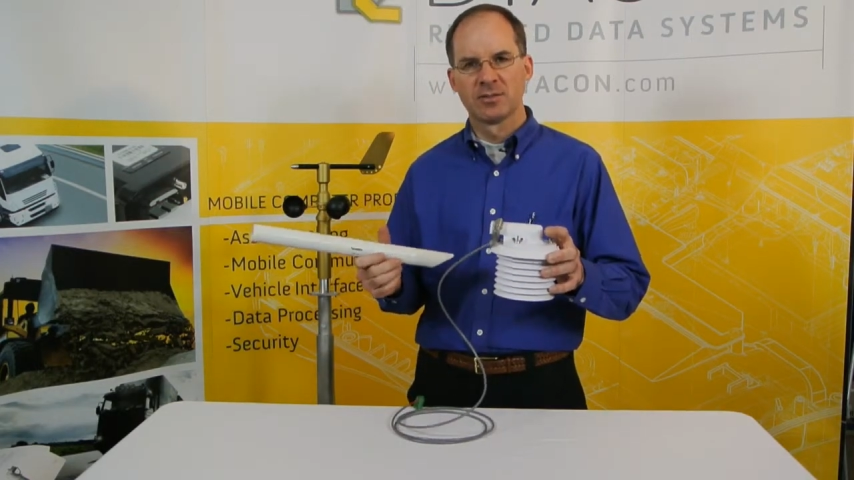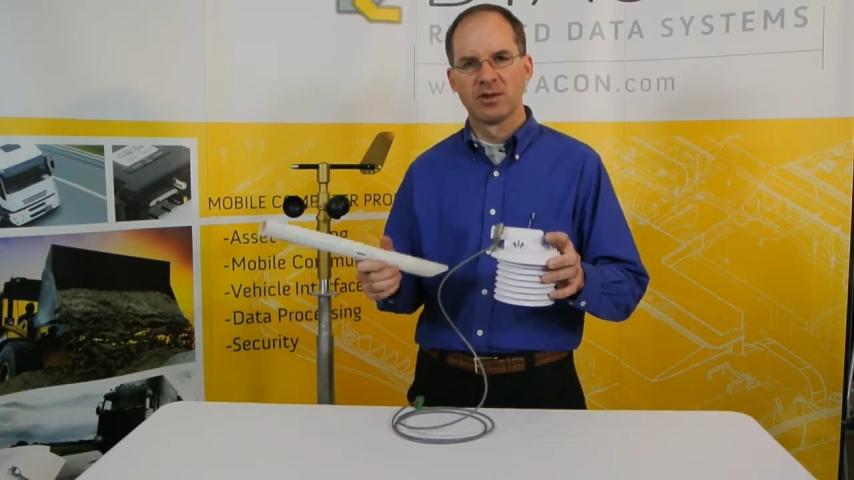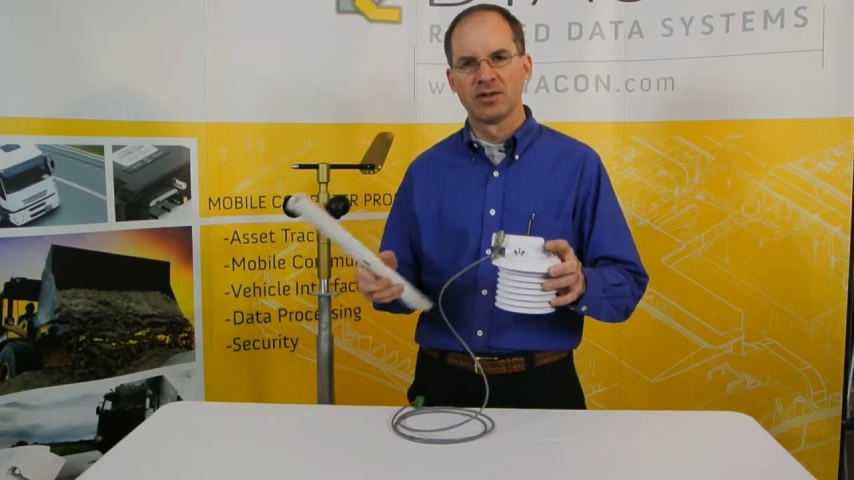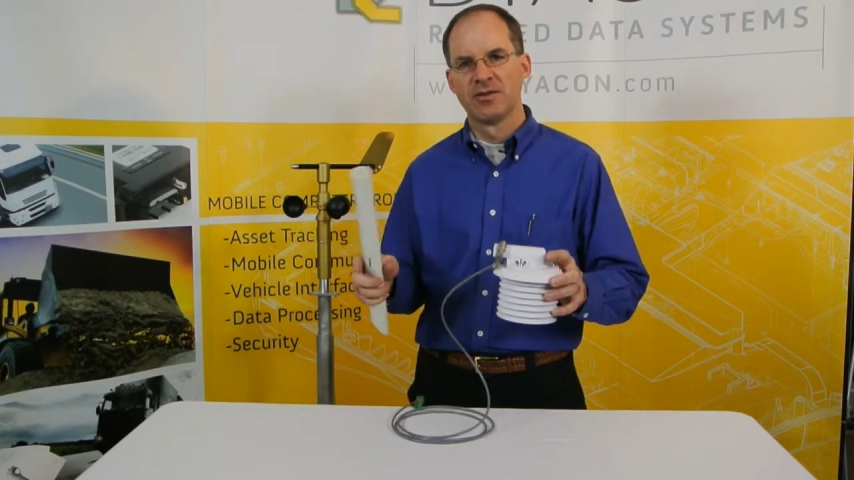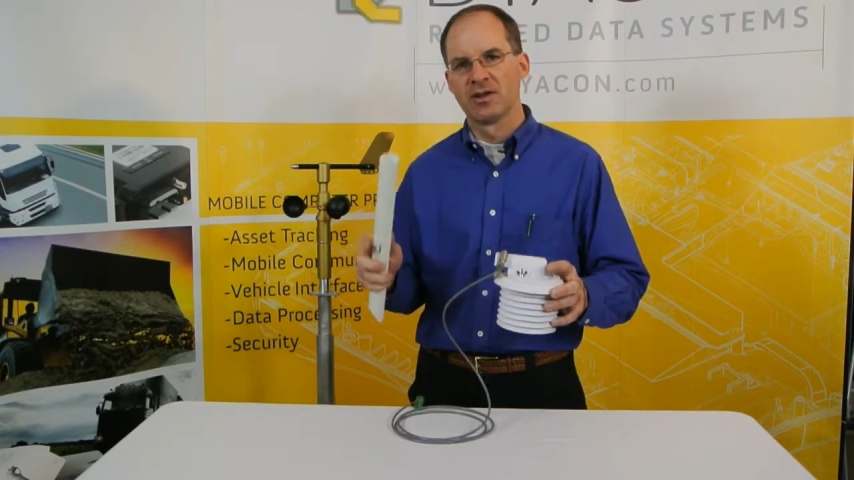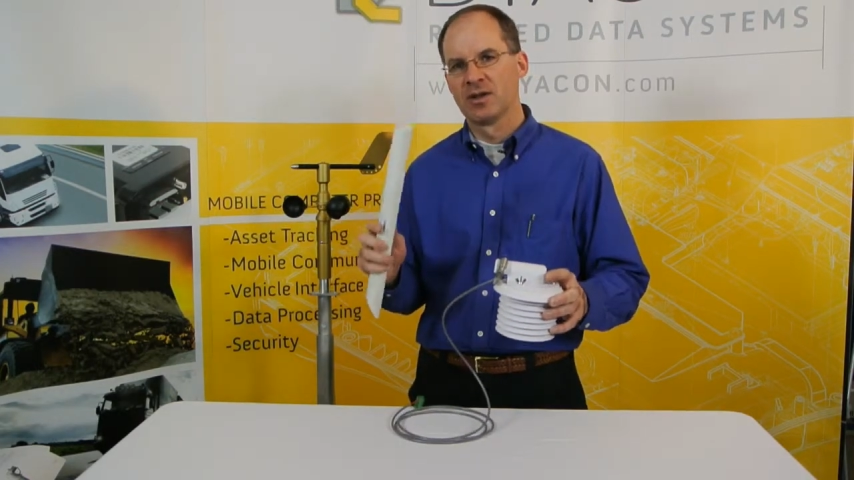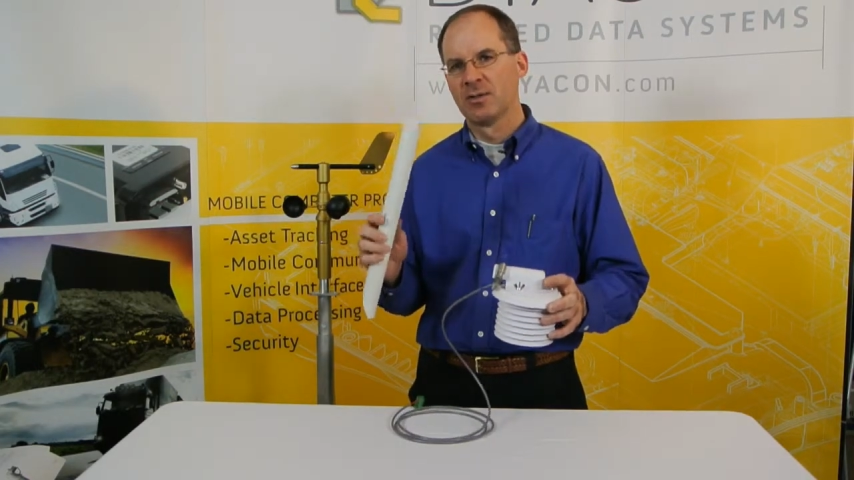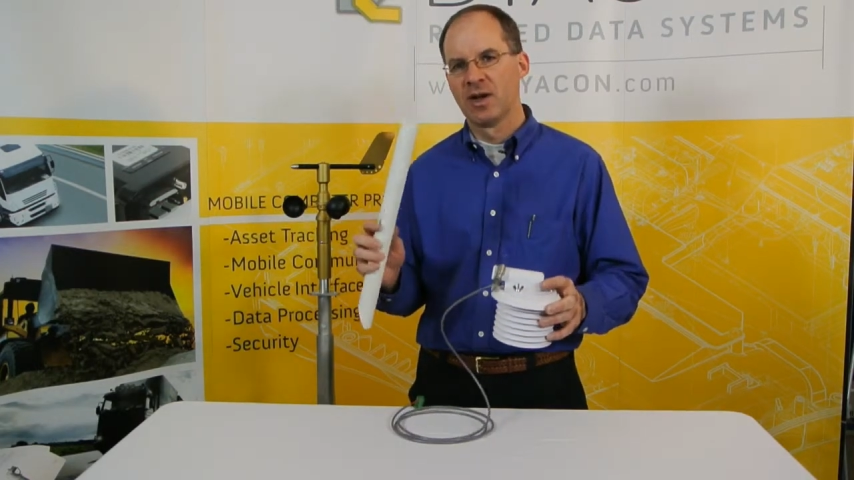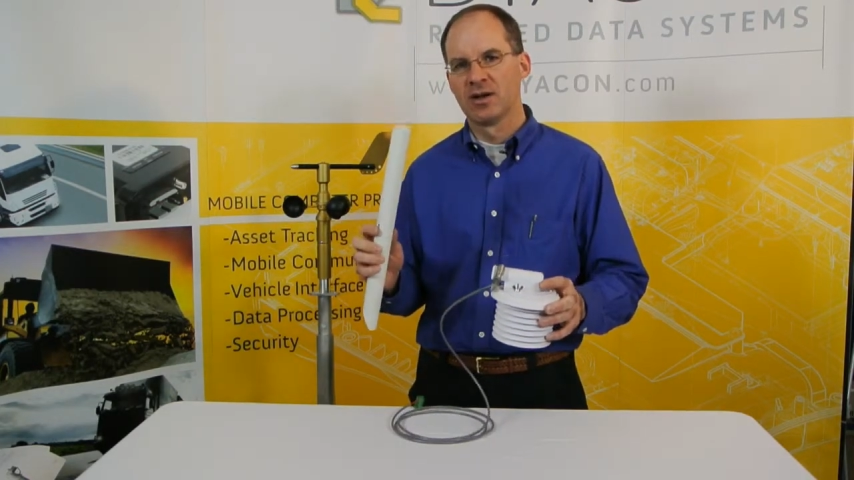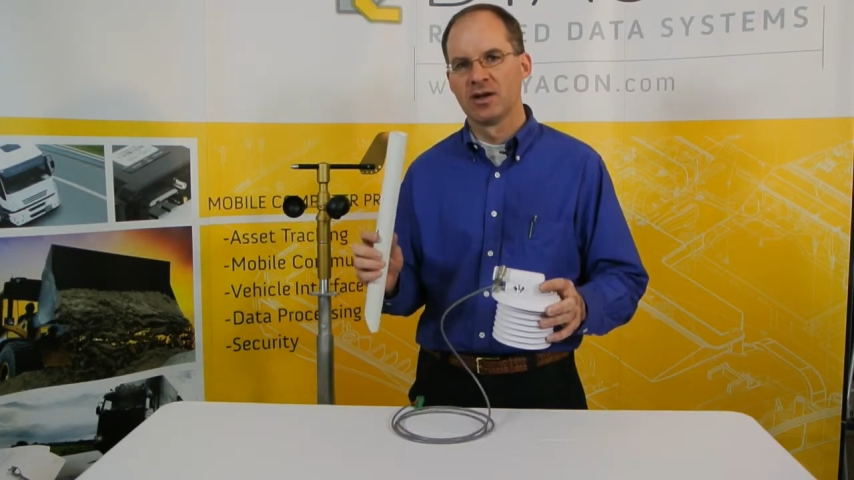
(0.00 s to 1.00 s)
specifically
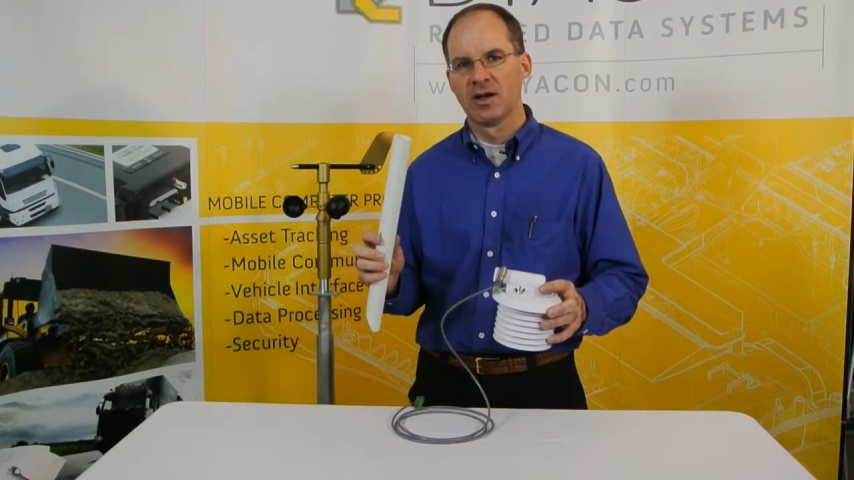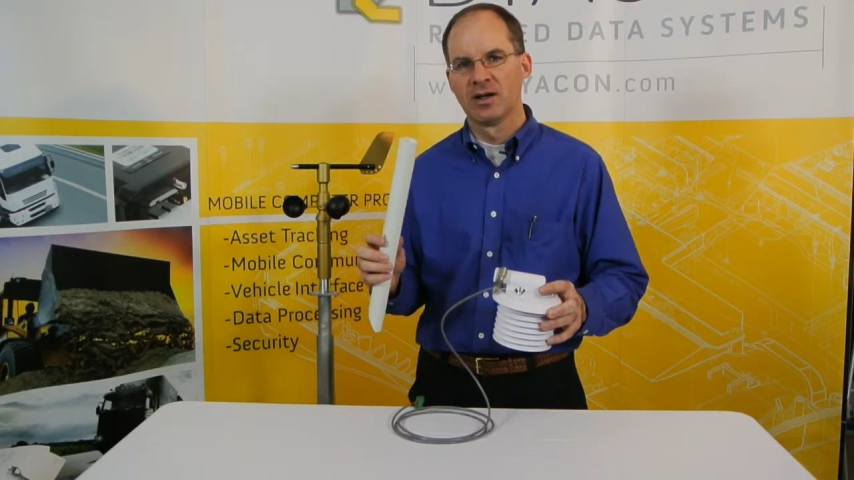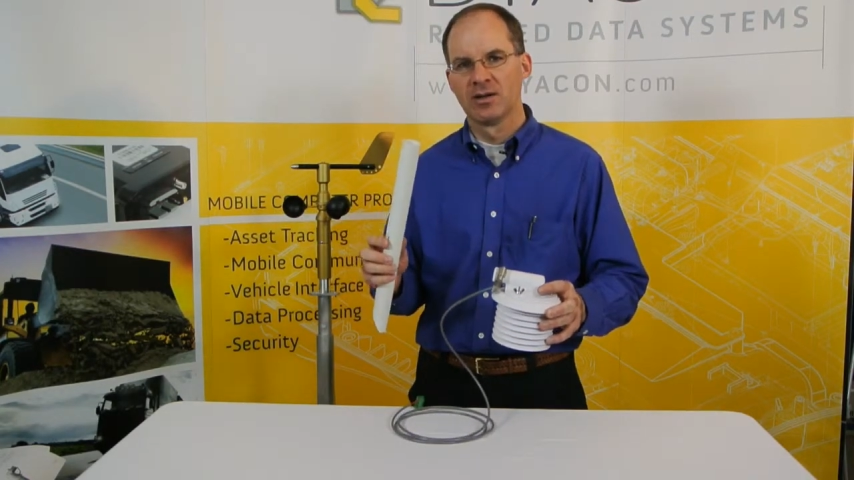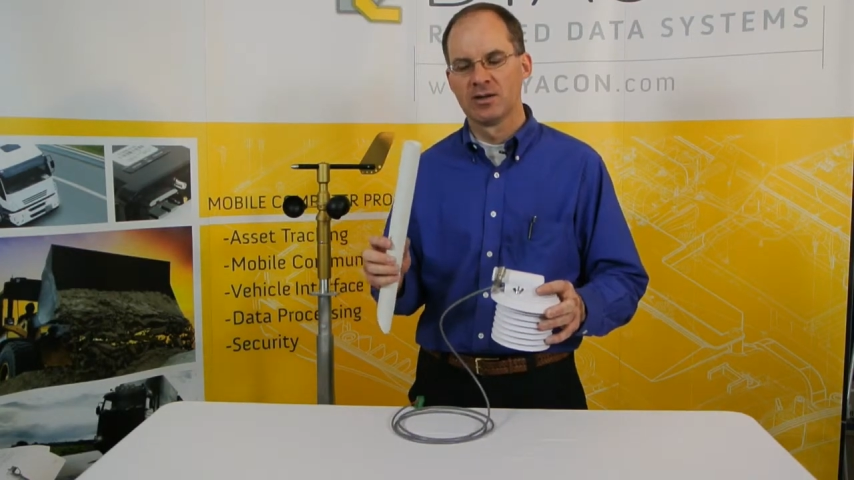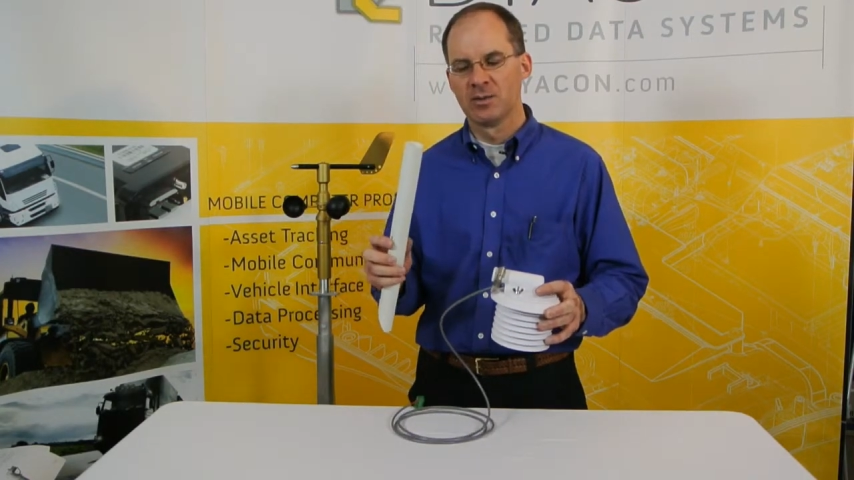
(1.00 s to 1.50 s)
to, mounted on,